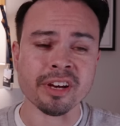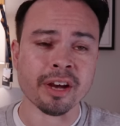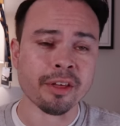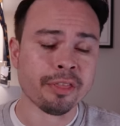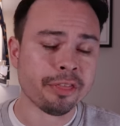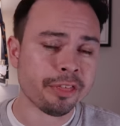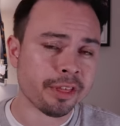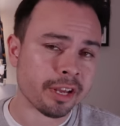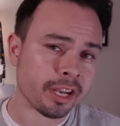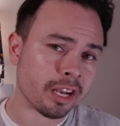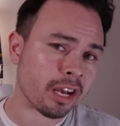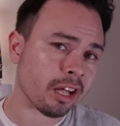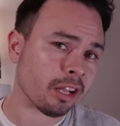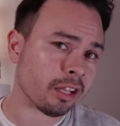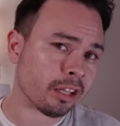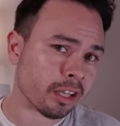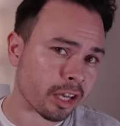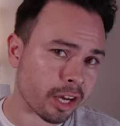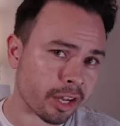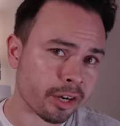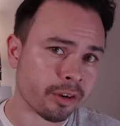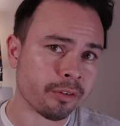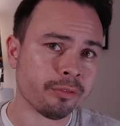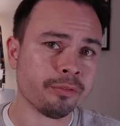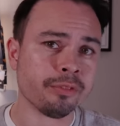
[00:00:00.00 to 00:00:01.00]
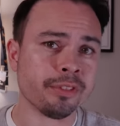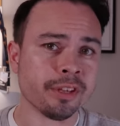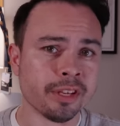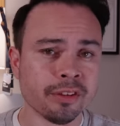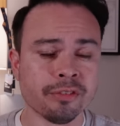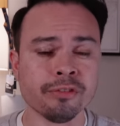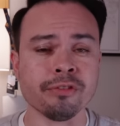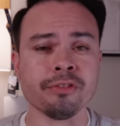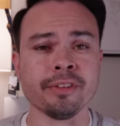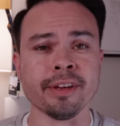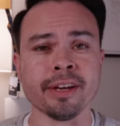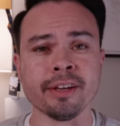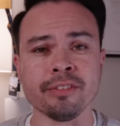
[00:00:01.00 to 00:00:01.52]
I think a lot of
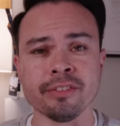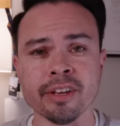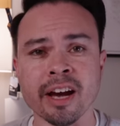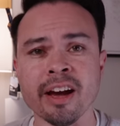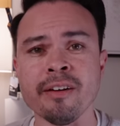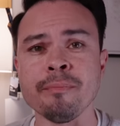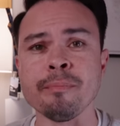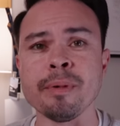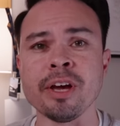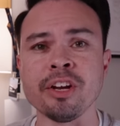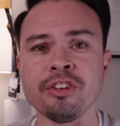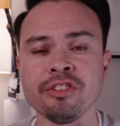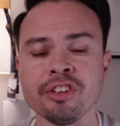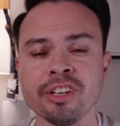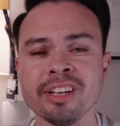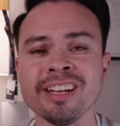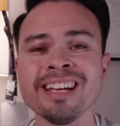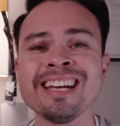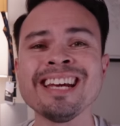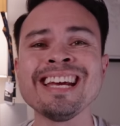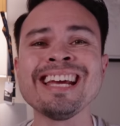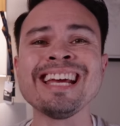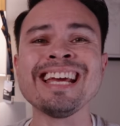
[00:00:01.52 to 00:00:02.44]
these things I've mentioned